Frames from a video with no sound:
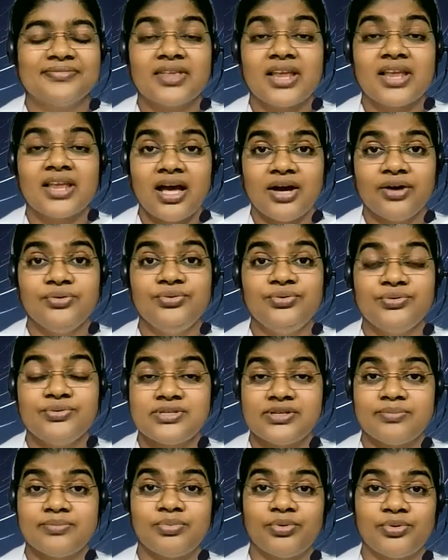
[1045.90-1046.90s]
How to
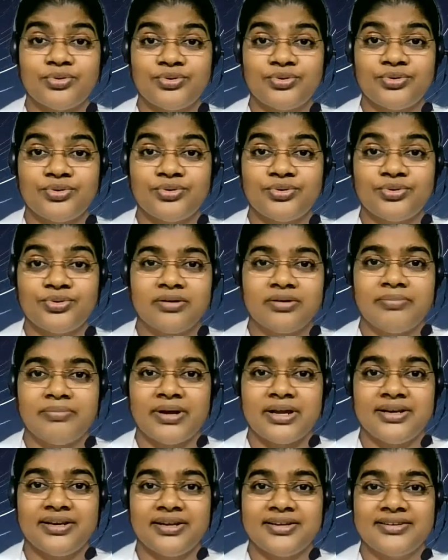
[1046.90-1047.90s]
support your
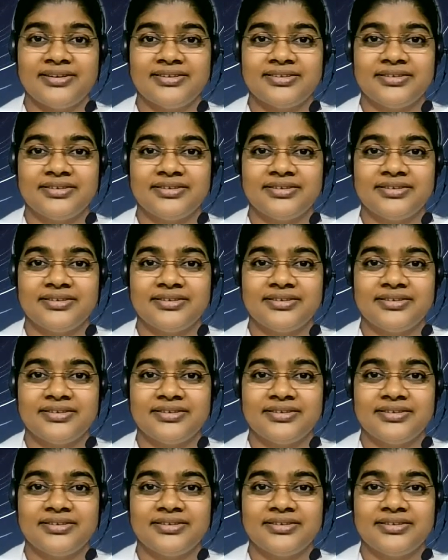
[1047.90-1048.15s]
companion?